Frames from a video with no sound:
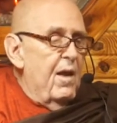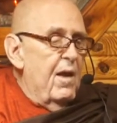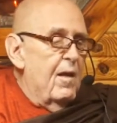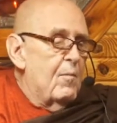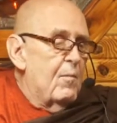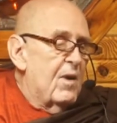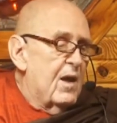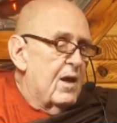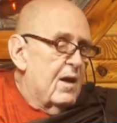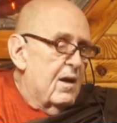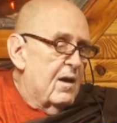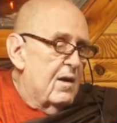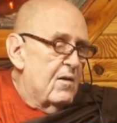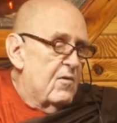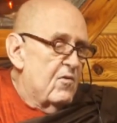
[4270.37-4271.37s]
and my
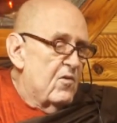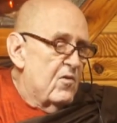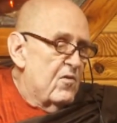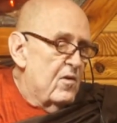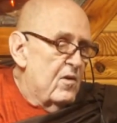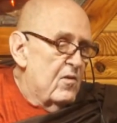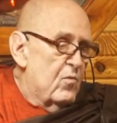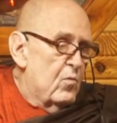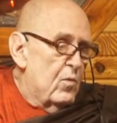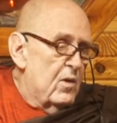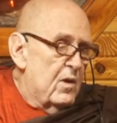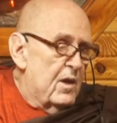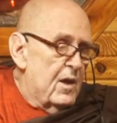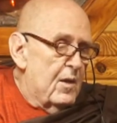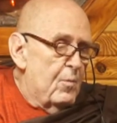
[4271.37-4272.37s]
consciousness
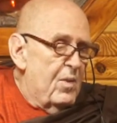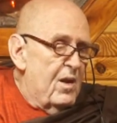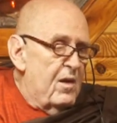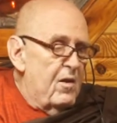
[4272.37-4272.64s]
will not be